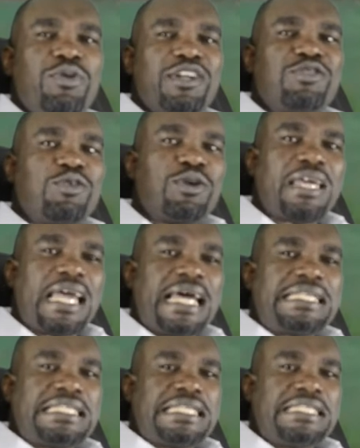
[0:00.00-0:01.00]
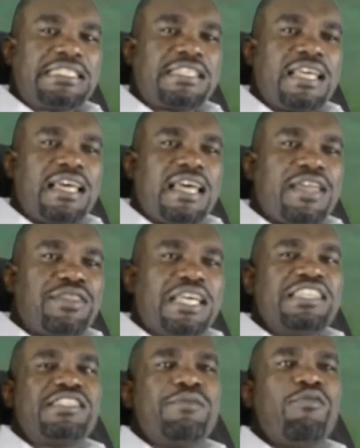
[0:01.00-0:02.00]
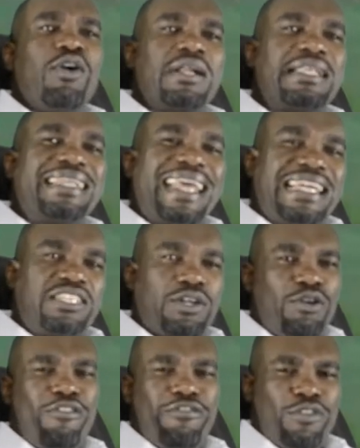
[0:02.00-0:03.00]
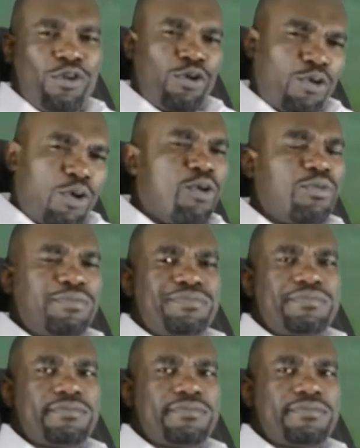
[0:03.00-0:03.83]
we want to look at is, there is the moral nature of the law.